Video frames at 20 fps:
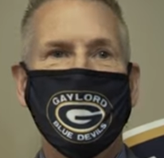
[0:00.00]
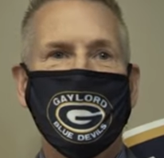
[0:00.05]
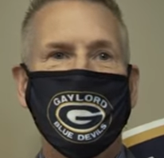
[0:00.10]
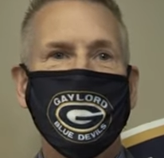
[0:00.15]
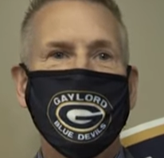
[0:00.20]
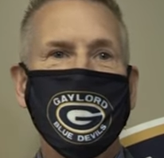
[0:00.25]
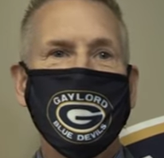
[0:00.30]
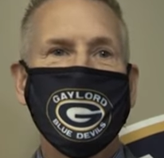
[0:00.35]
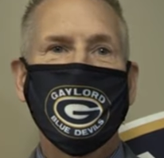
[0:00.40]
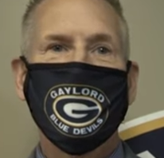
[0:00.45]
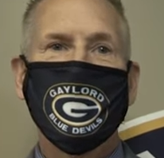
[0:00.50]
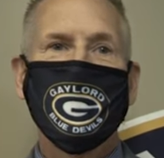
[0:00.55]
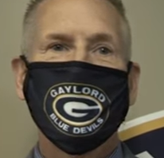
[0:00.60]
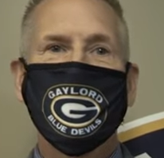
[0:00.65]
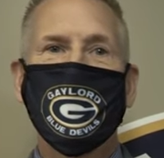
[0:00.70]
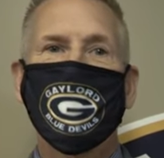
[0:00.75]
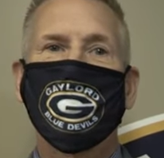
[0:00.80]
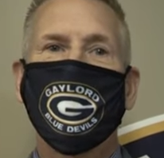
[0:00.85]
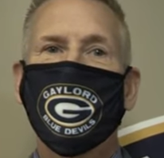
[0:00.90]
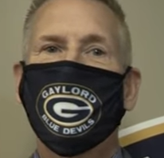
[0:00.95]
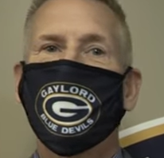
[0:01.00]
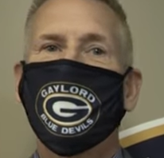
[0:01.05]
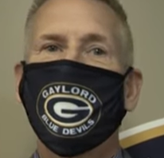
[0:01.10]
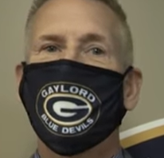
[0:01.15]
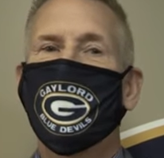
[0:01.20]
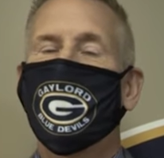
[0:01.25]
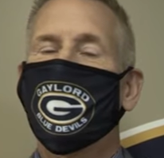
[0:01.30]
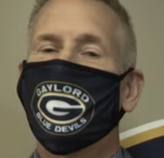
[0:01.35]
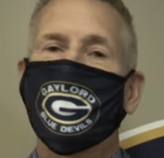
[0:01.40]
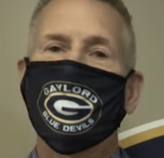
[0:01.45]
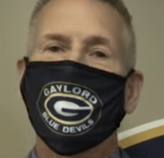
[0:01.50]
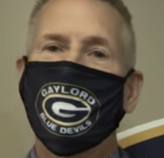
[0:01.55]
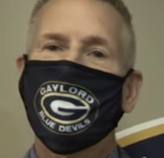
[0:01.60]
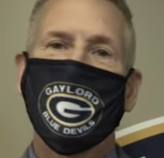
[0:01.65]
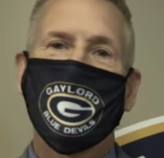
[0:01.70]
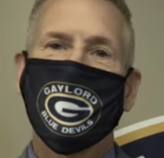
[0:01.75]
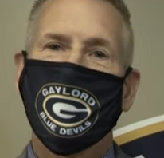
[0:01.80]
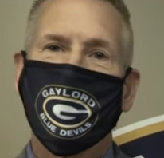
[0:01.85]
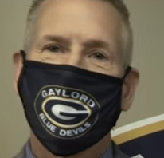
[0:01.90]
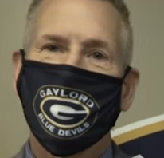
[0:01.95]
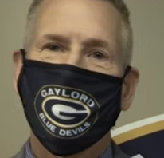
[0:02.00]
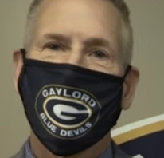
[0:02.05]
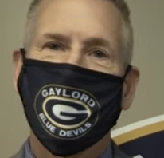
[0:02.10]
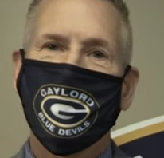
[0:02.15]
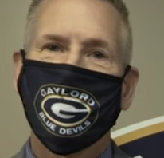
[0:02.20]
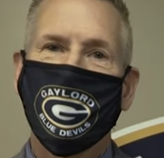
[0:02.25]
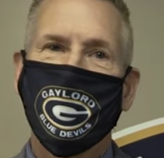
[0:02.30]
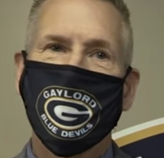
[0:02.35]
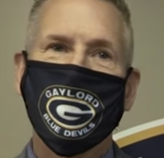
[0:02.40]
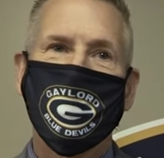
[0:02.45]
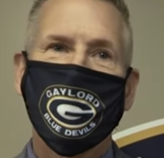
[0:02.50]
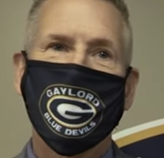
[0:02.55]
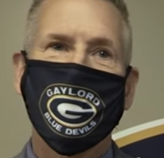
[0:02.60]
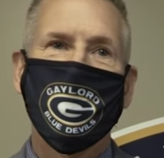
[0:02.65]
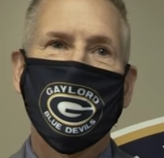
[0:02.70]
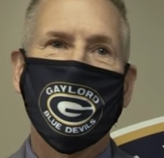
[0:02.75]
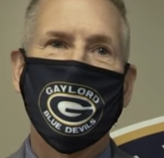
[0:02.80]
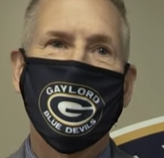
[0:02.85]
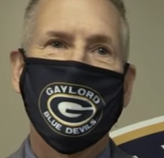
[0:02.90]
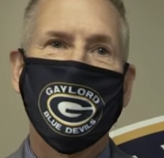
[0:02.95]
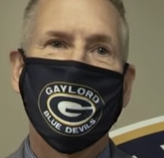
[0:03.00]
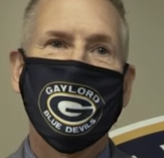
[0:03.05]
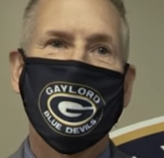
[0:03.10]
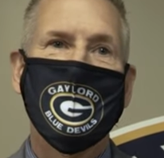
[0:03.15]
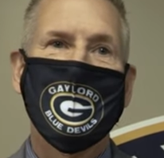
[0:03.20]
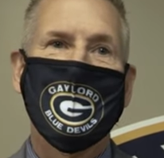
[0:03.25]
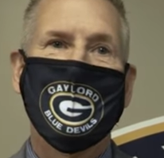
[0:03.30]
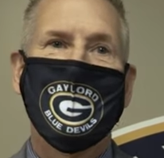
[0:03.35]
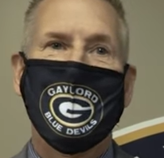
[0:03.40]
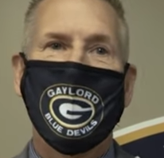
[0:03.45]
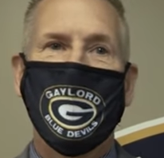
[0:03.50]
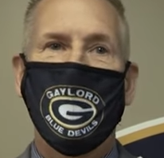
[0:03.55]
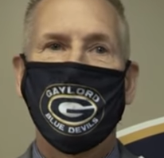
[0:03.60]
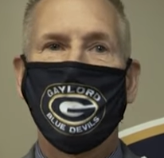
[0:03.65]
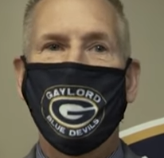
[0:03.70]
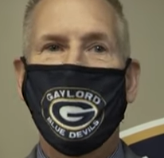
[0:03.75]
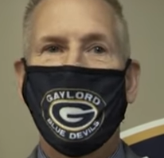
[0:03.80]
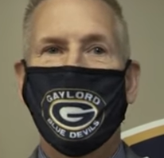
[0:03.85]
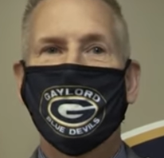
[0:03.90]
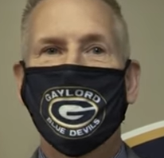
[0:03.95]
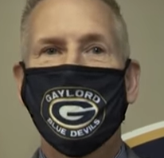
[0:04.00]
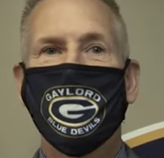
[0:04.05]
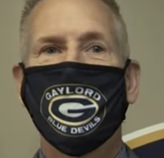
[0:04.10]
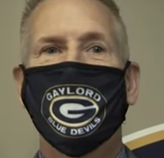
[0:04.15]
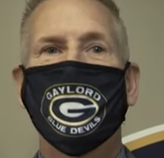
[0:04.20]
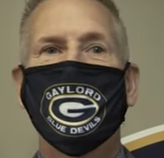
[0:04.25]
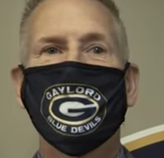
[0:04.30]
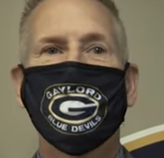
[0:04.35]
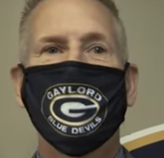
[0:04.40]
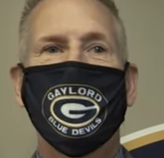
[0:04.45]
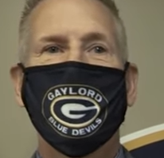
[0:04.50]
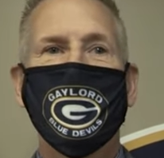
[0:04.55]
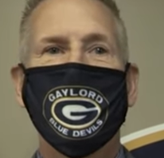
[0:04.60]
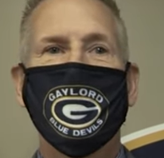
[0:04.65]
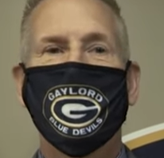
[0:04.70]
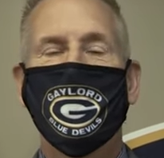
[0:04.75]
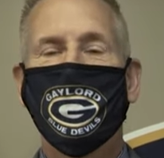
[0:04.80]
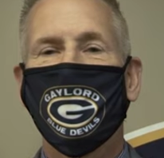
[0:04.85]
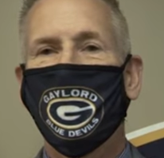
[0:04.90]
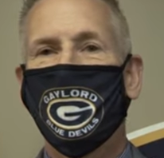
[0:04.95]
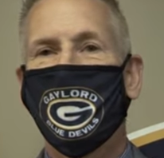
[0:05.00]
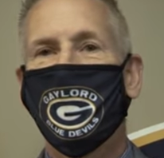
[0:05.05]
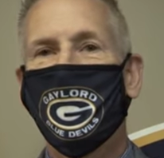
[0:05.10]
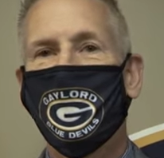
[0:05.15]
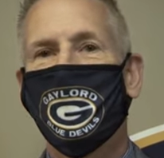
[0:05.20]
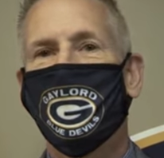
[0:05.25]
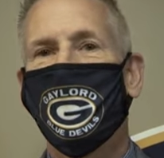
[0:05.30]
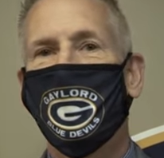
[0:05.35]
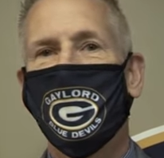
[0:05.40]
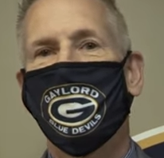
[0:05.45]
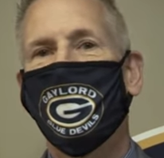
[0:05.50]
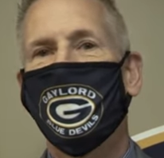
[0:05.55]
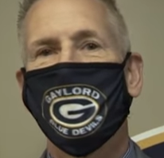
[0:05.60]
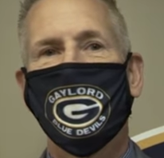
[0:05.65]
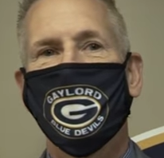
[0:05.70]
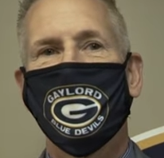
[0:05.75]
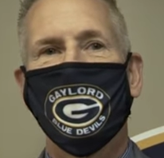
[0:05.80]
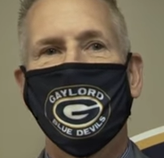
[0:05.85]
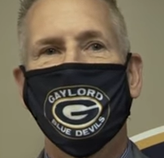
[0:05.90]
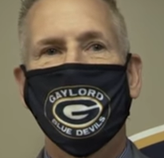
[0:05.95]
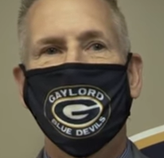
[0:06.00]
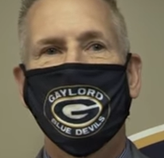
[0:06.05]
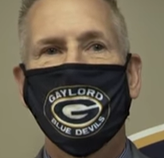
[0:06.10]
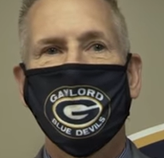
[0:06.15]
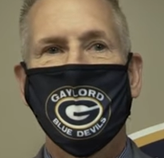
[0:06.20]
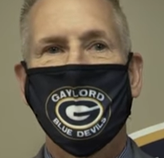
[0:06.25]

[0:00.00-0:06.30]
Doing these simple things will make the 2020 school year a positive experience for each and every student.